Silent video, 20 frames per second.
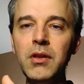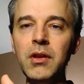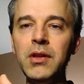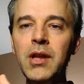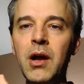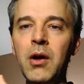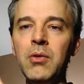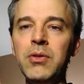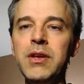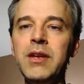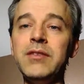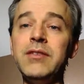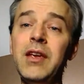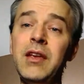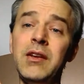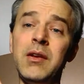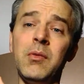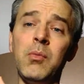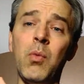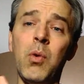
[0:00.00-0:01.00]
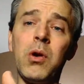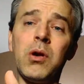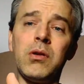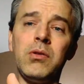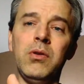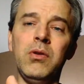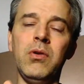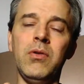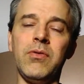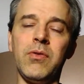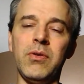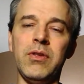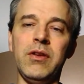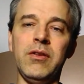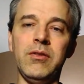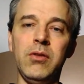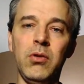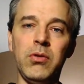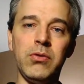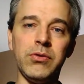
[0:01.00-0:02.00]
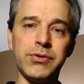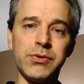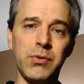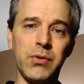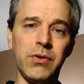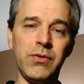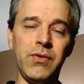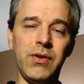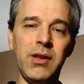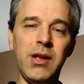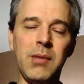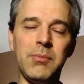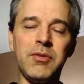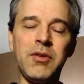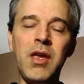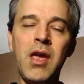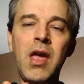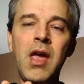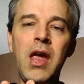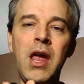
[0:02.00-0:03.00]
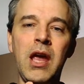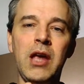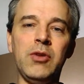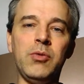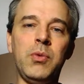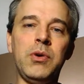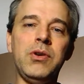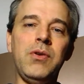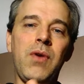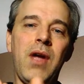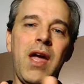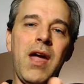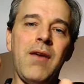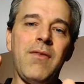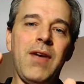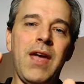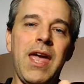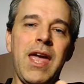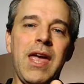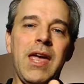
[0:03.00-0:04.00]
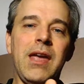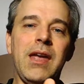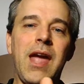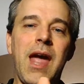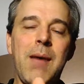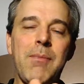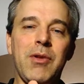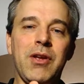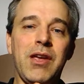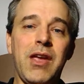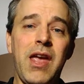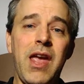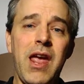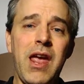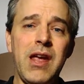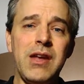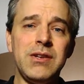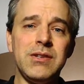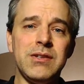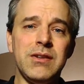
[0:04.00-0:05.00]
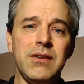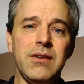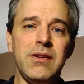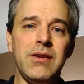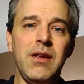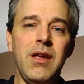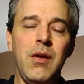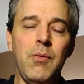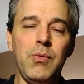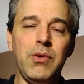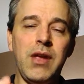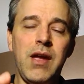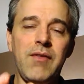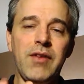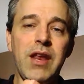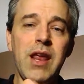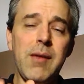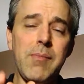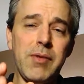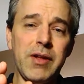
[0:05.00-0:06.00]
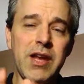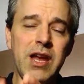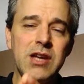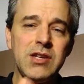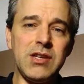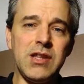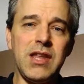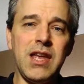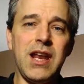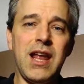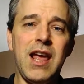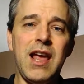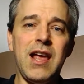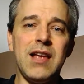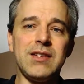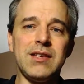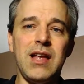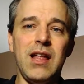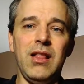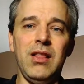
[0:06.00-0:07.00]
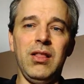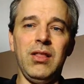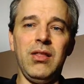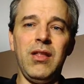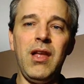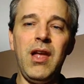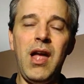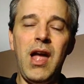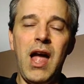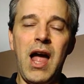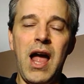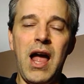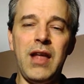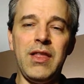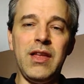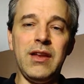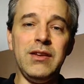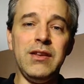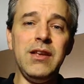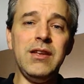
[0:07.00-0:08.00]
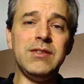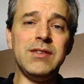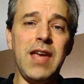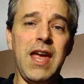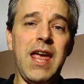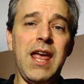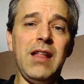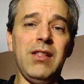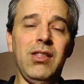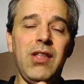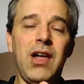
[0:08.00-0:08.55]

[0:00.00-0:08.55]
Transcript: Now, the intended workload for these local storage VMs is when you have an application that has that needs a